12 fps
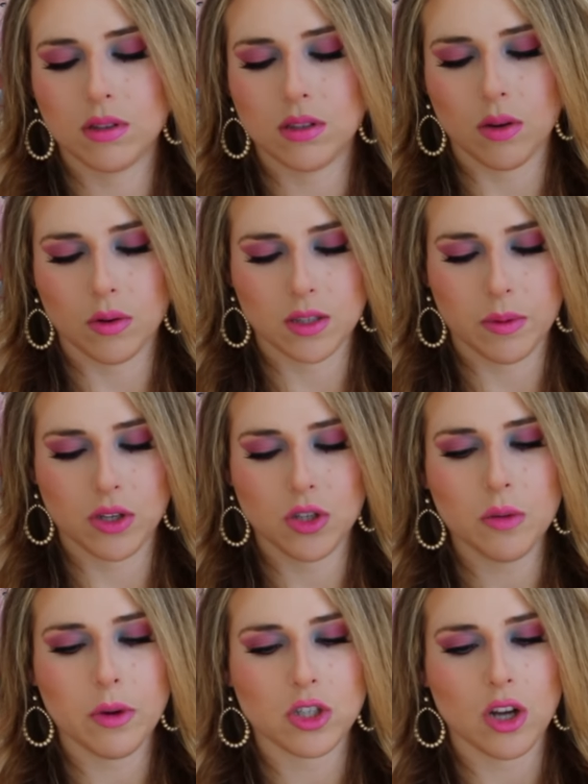Don't want to spend
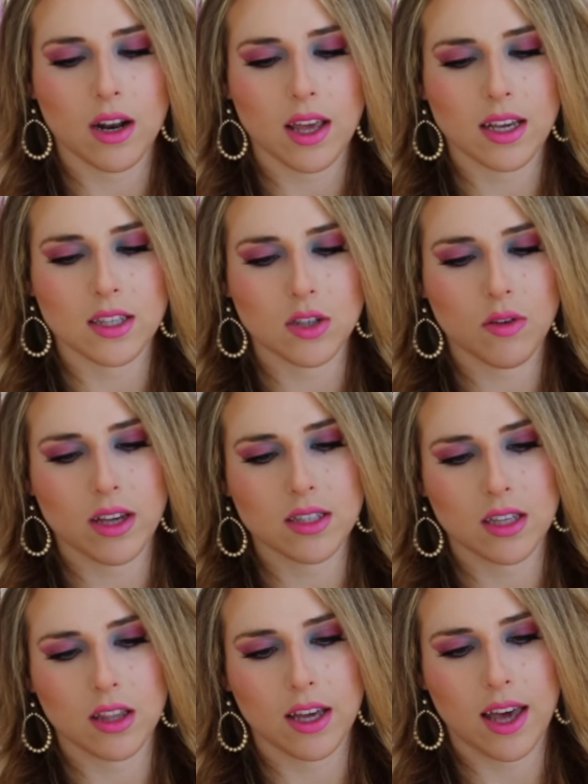too much on it because you guys
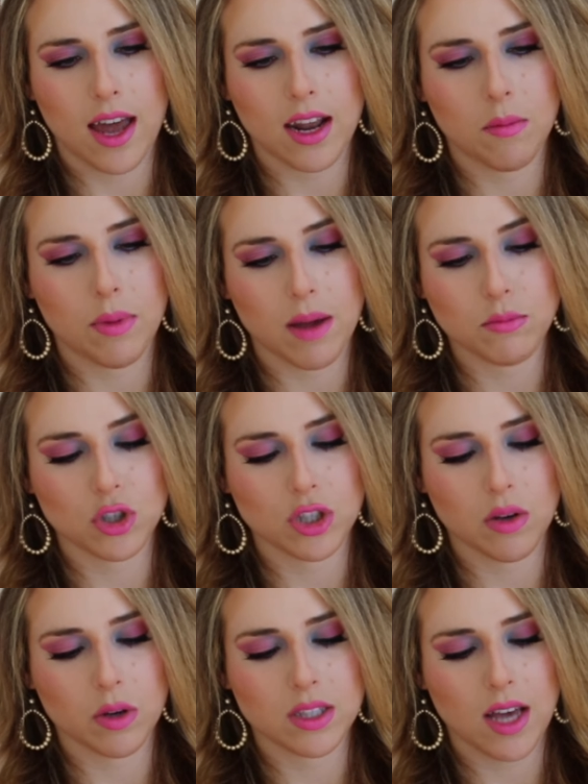can look at it, but I'm just
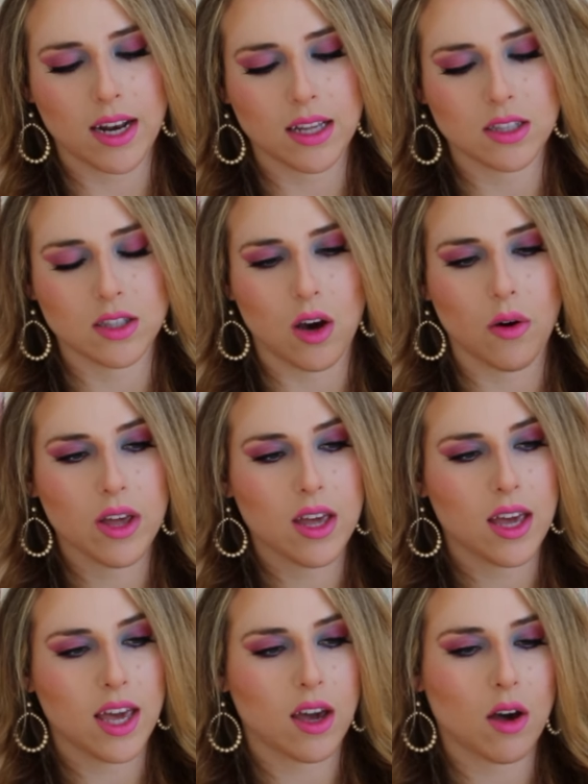so excited. So
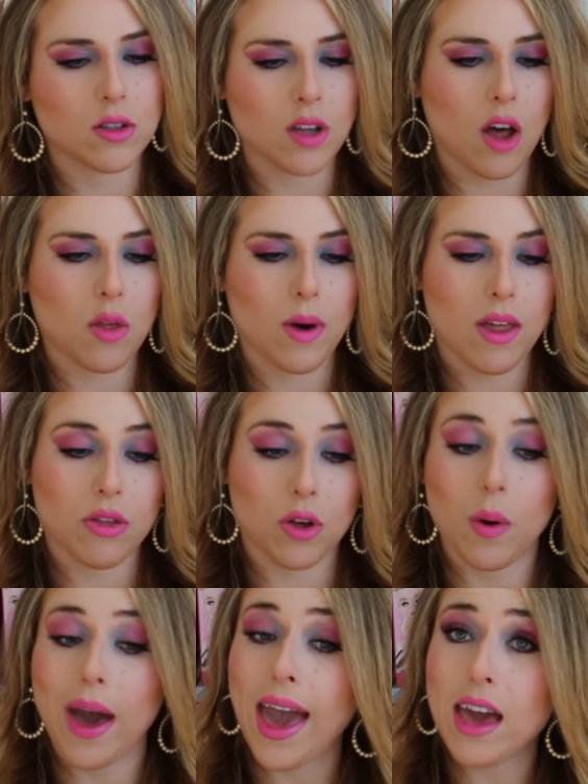it goes all the way
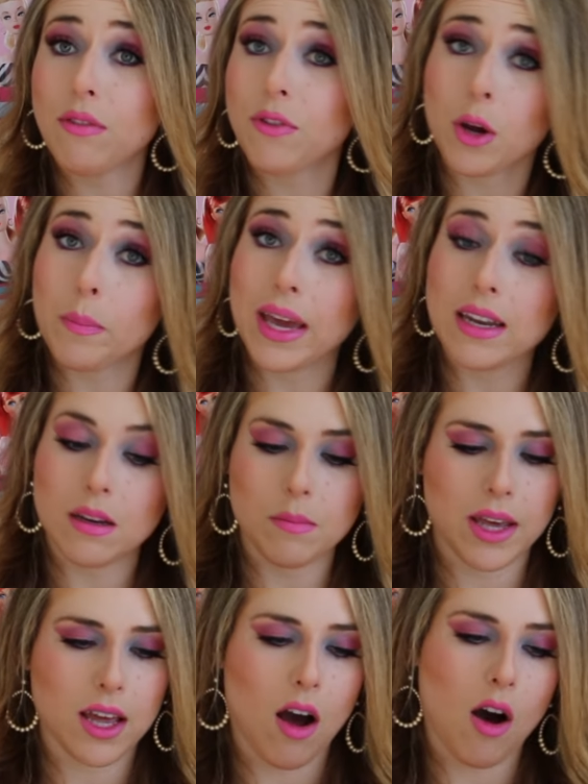through A for
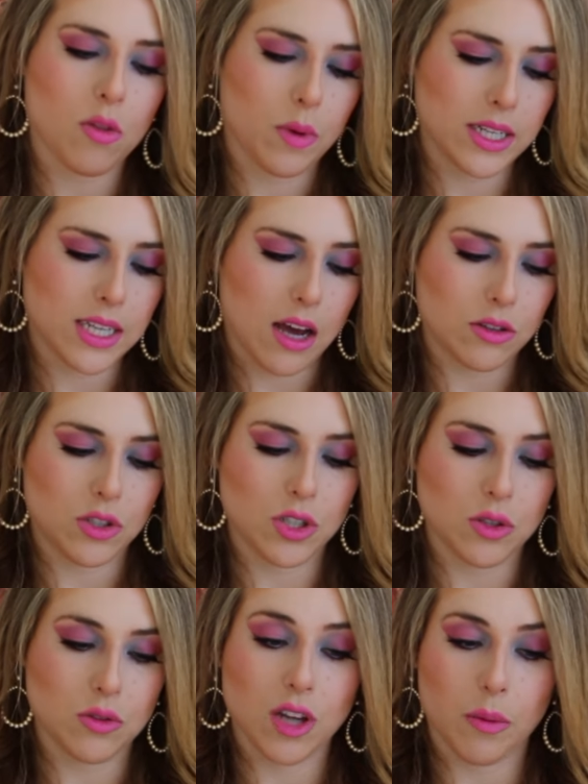abandonment, all the way down
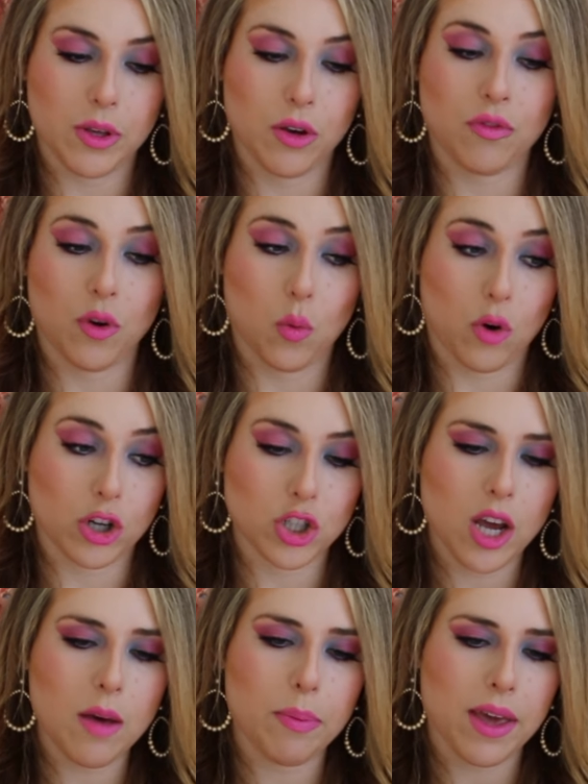to W for
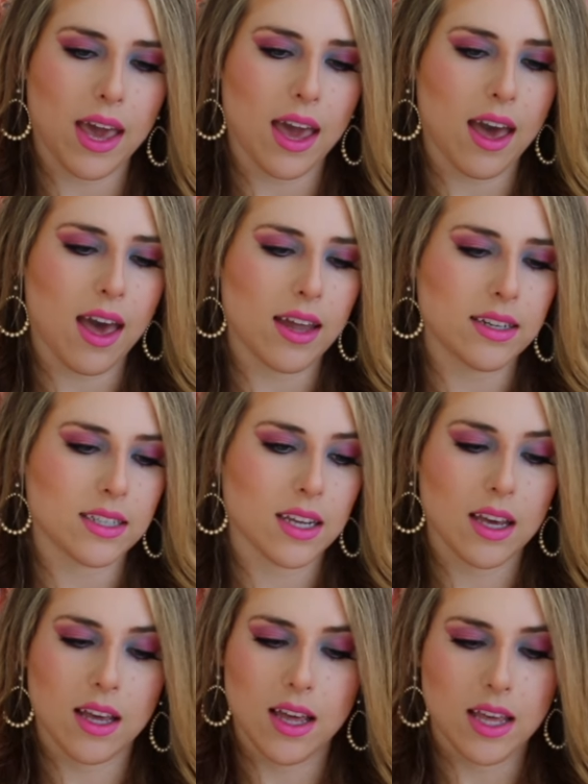worship. And,
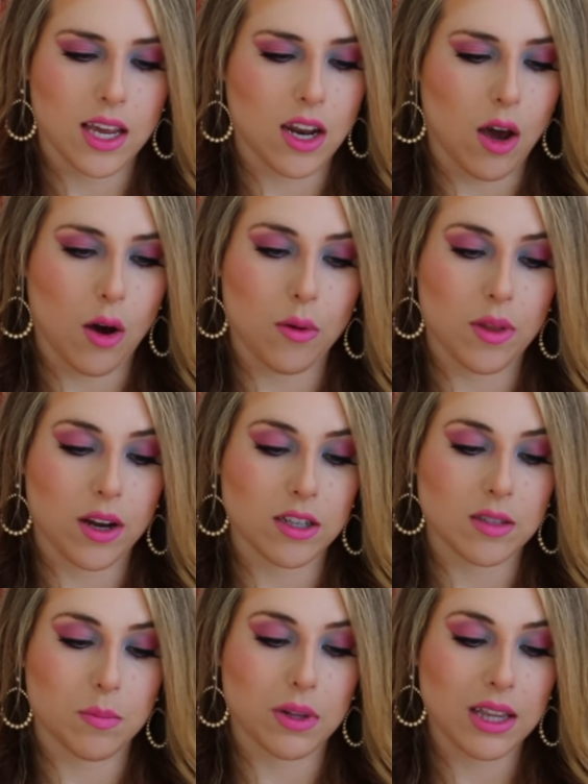you know,
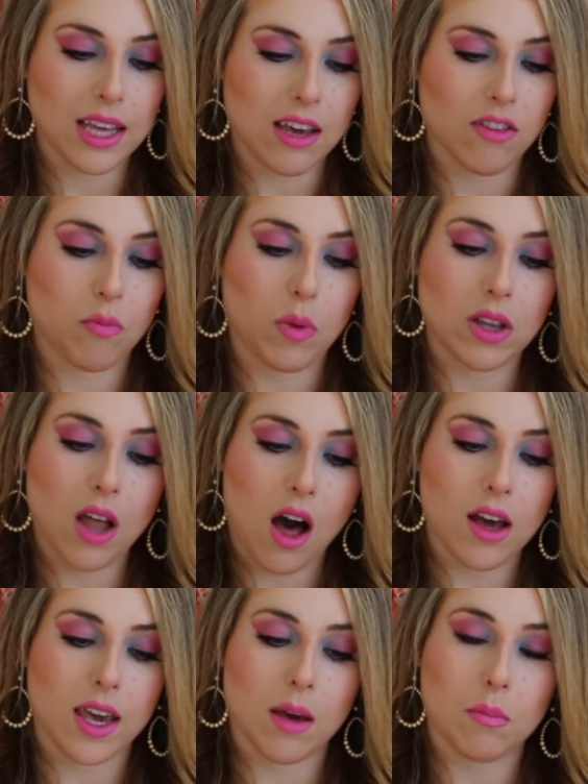there's belief,
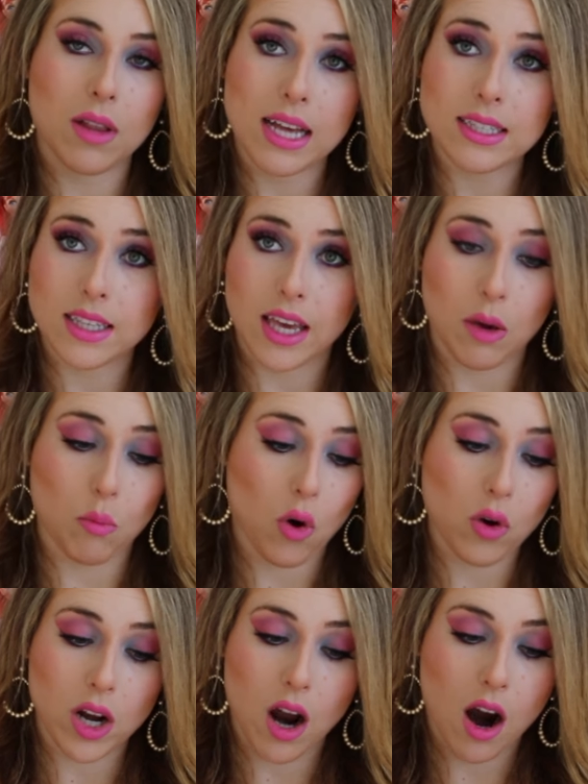belonging, blessing,
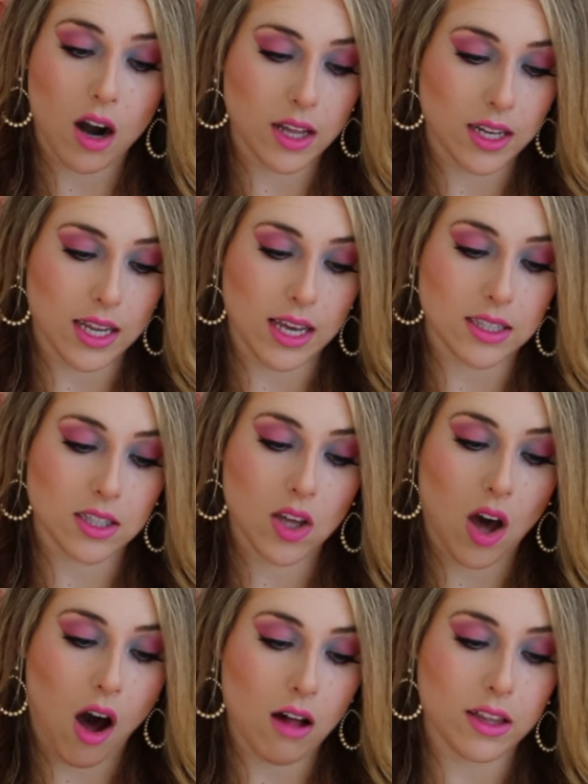brokenheartedness,
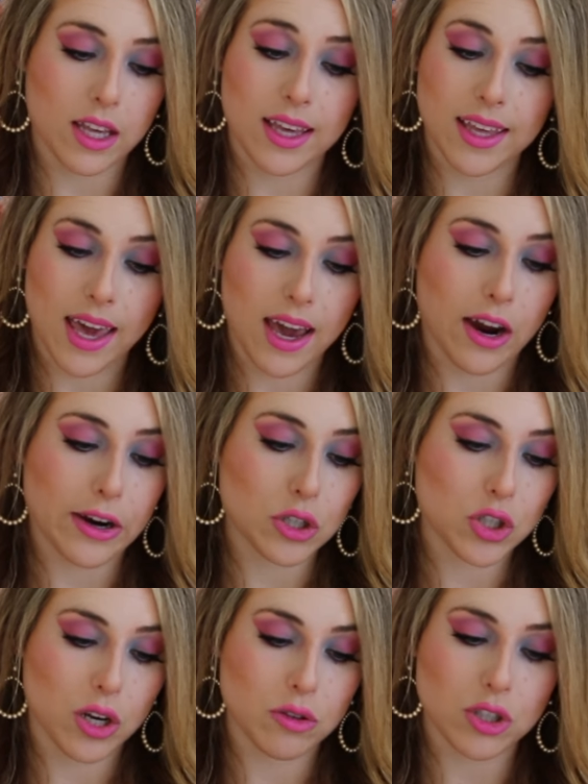calling, care,
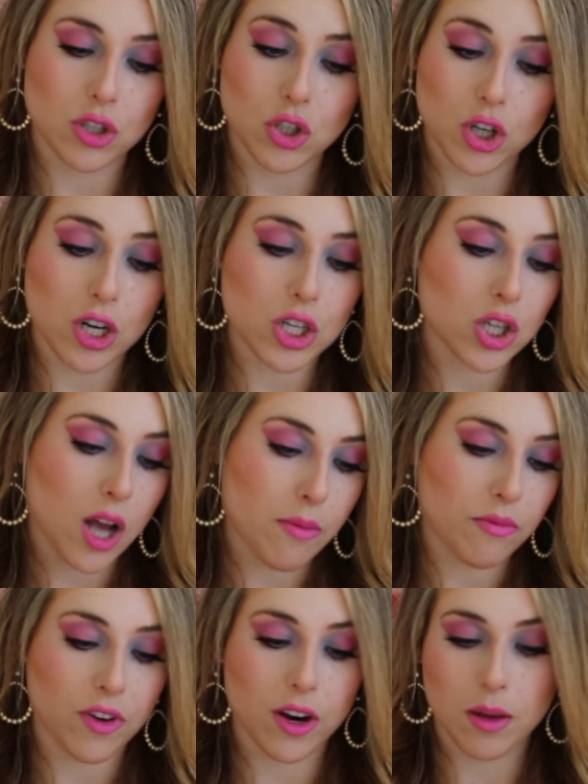chosen church,
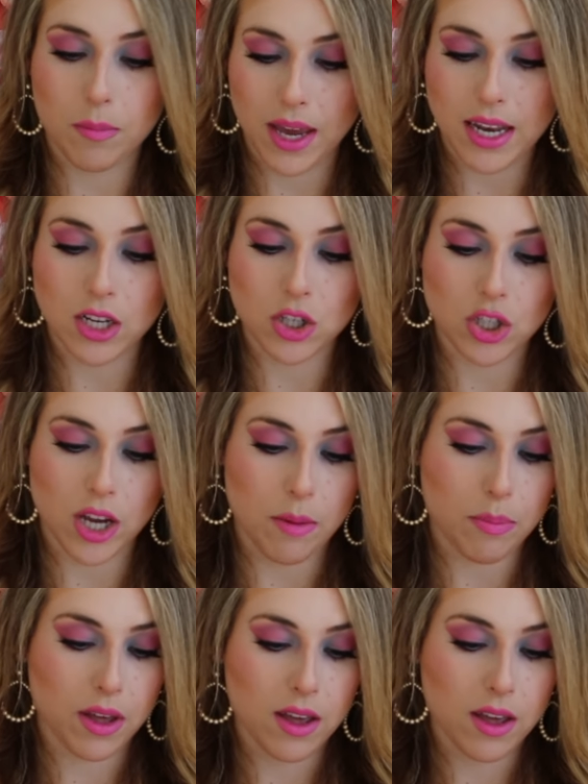comfort, companionship.